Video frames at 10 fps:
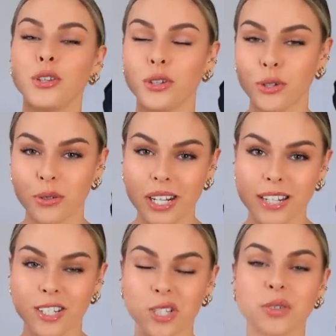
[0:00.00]
you
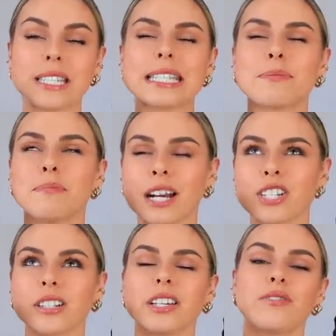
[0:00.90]
need to,
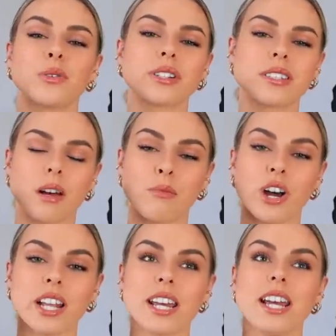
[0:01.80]
especially if you are
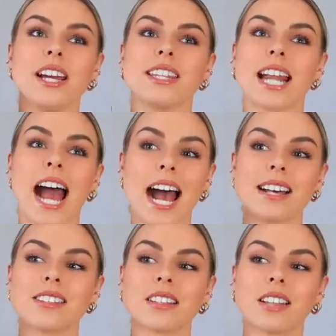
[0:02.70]
someone that
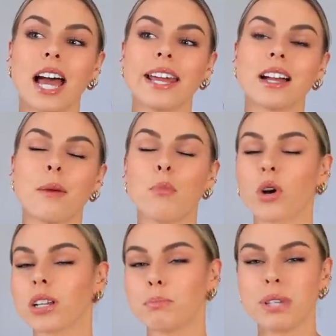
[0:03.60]
has like
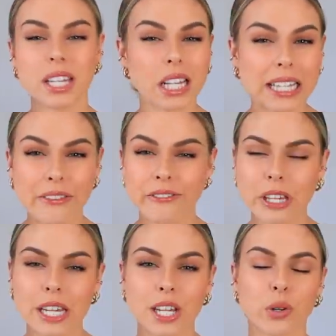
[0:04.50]
more peely
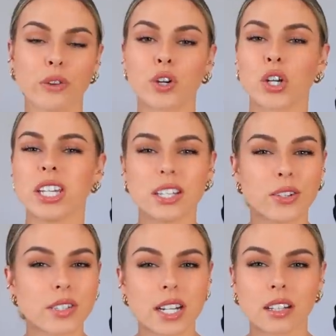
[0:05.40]
feet or if your
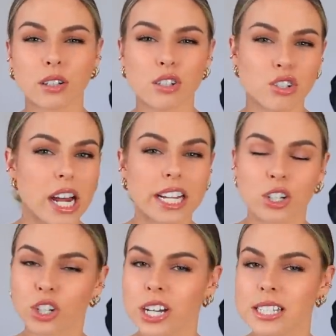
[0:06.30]
heels get a little dry and
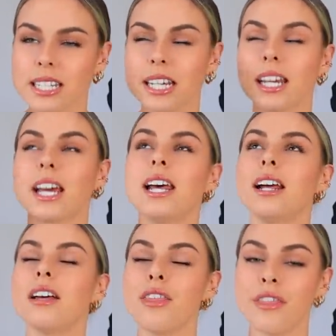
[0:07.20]
crusty.
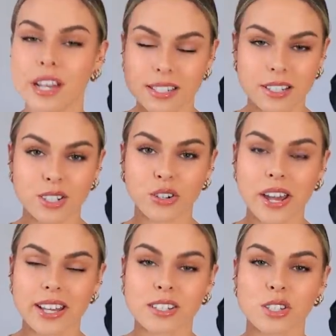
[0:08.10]
This is your
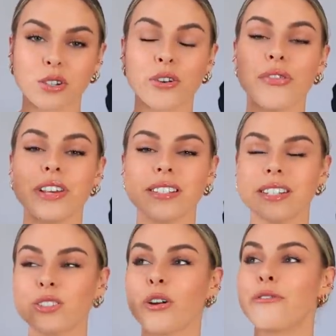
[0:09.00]
answer. These
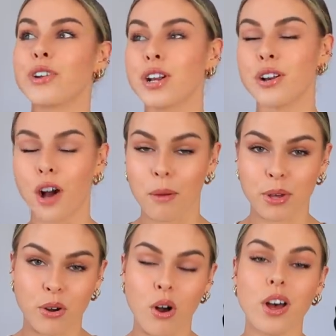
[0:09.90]
things are
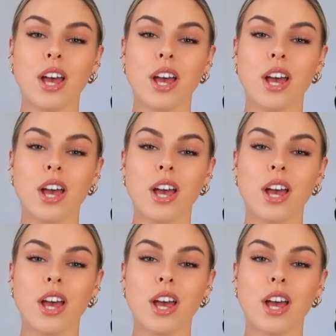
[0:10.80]
phenomenal.